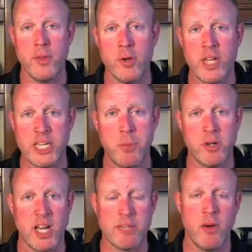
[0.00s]
Your
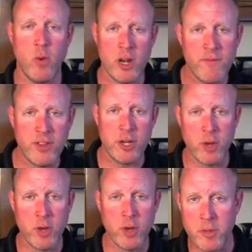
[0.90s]
textbook talks about 150 to
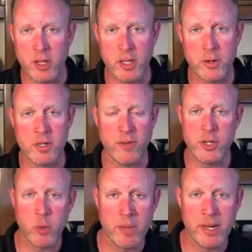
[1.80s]
300 milliliters every
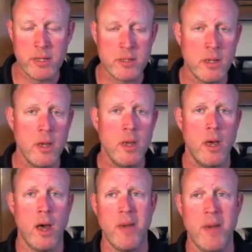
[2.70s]
20 minutes.
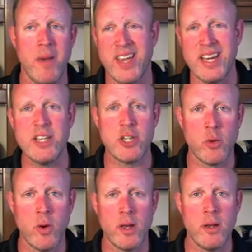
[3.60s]
I think an easier
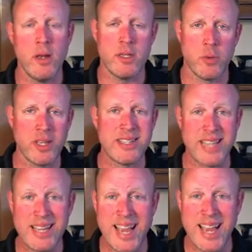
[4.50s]
one is really
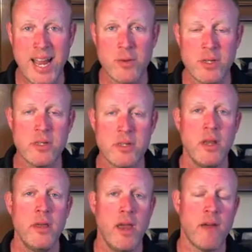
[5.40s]
6 to 8 ounces
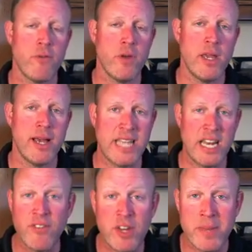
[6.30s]
every 10
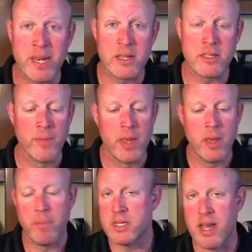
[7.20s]
to 15 minutes,
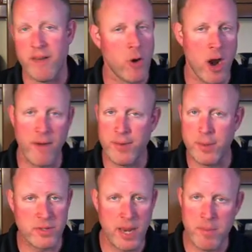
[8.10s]
but it's not far off from
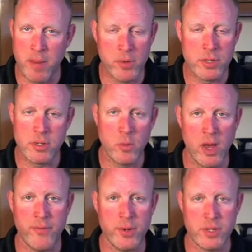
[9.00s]
those same numbers. We
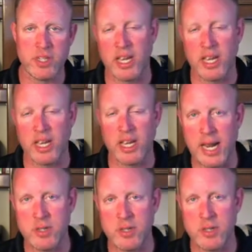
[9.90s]
often use the 6 to 8
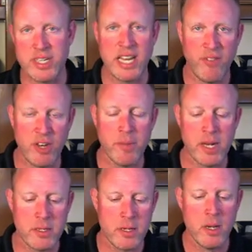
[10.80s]
ounces every 10 to 15
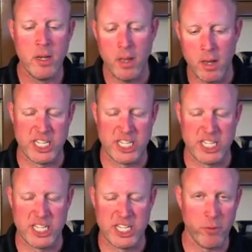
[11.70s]
minutes. The
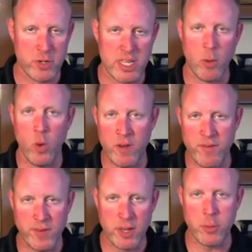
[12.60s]
textbook refers to that
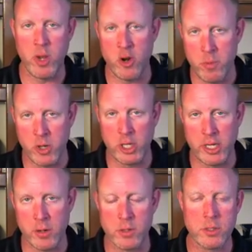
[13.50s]
150 to 300
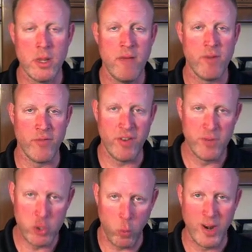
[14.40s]
milliliters for every
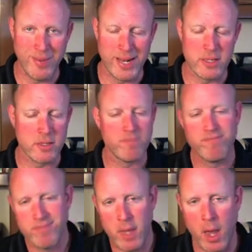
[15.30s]
20 minutes.
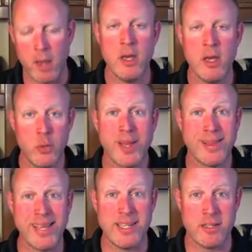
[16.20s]
Okay, do at
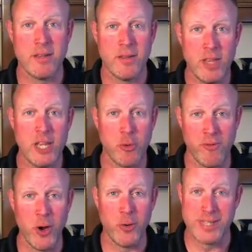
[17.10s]
least either of
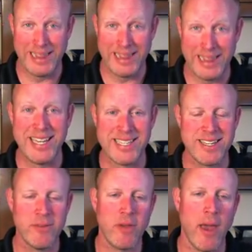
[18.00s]
those, at
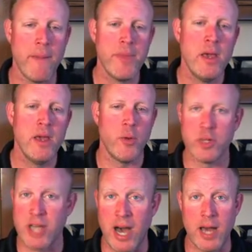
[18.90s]
least. Okay, whether
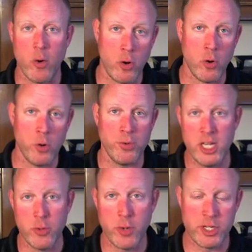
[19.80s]
it's hot or cold,
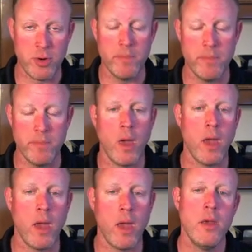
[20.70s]
either extreme.
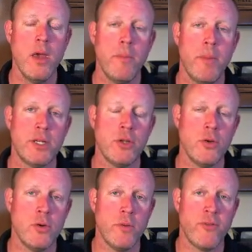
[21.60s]
Okay, but
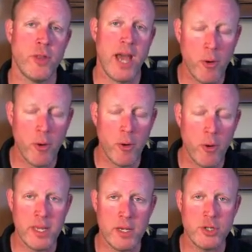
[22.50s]
for the
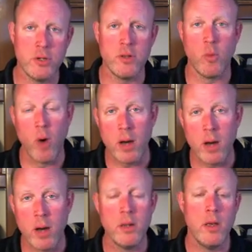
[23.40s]
hypothermia issue, the
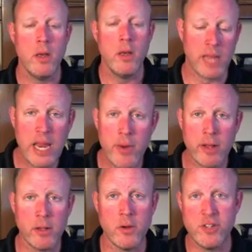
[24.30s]
water, layering
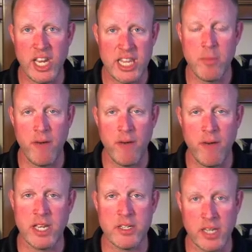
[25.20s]
clothes, taking them off,
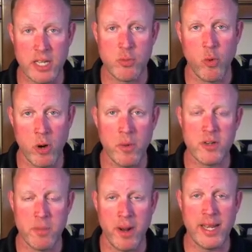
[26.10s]
it gets warmer.
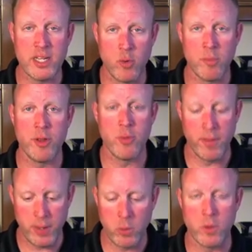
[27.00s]
The body gets warmer
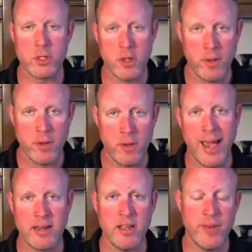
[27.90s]
throughout the course of
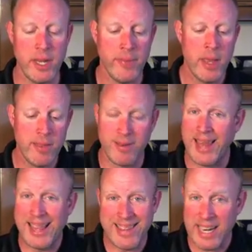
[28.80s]
activity. The
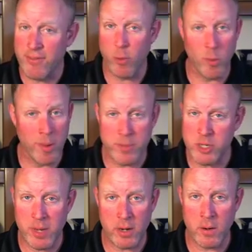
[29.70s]
lengthening of the warm up
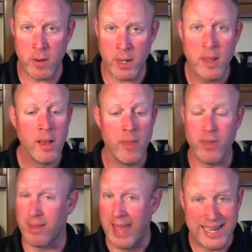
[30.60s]
should be occurring.
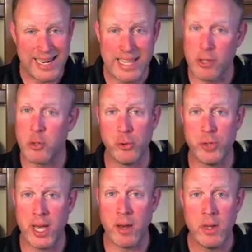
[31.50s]
The lengthening of the cool
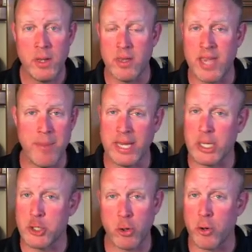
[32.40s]
down. You can't make
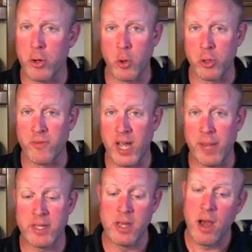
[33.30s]
it shorter in colder
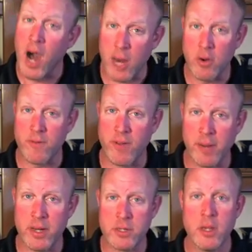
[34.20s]
environments. Hotter
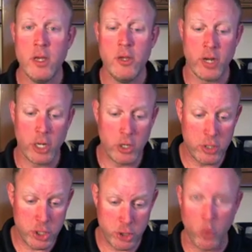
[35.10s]
environments, you're going to
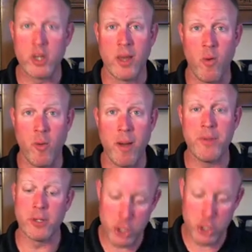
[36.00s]
shorten the warm up.
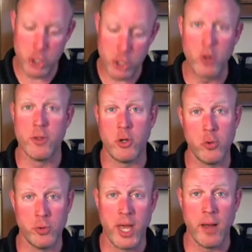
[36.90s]
You're going to shorten the
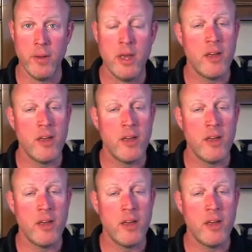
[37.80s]
cool down.